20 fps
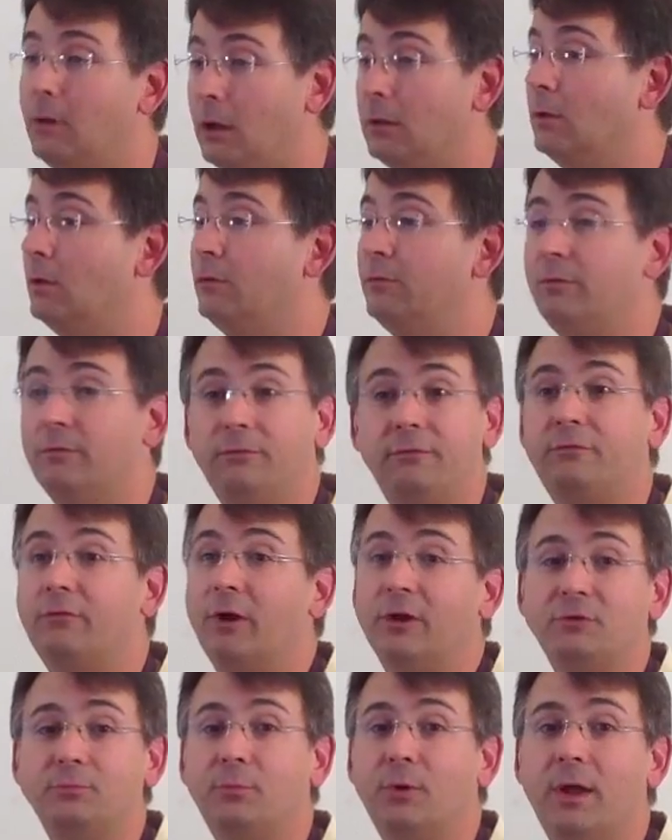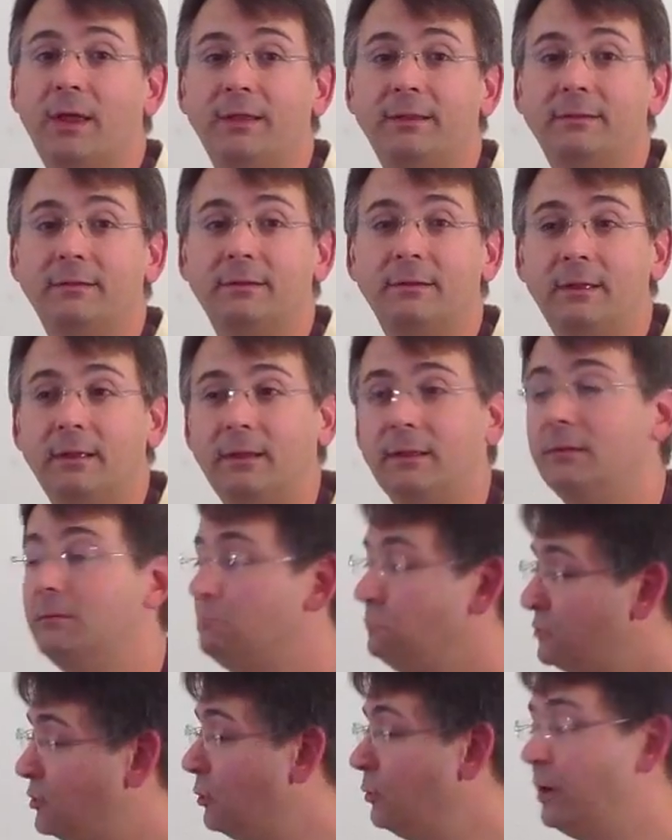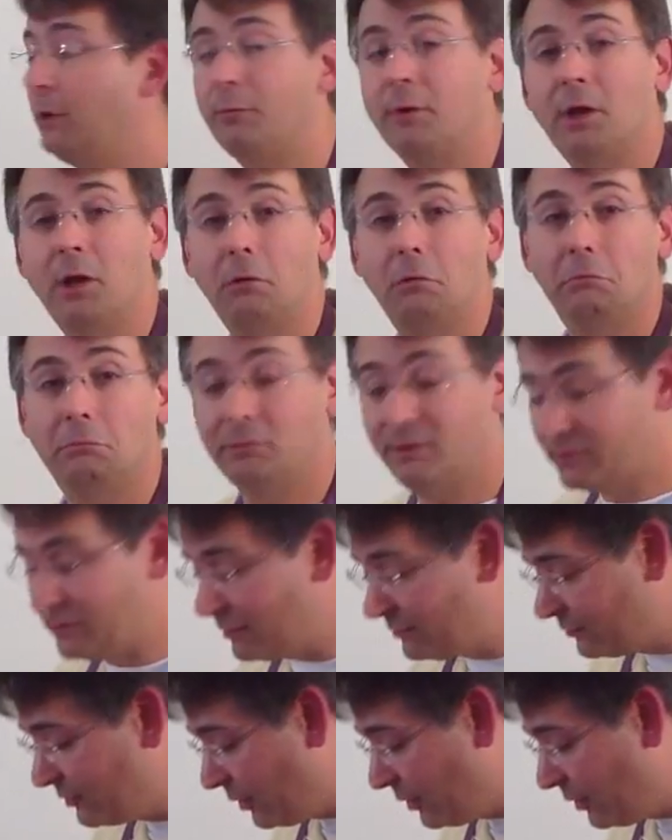a loaf of fresh bread. So here we go. Let's get